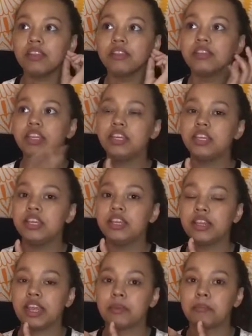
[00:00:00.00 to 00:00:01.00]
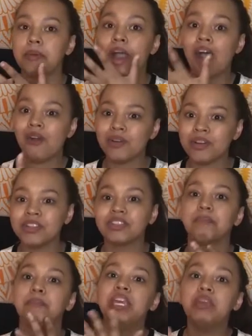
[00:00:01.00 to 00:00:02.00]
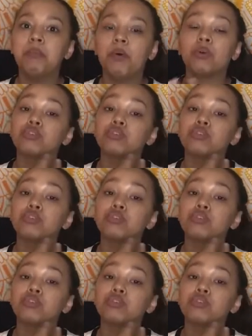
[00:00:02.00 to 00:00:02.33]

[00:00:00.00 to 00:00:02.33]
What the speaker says: the like powers and the people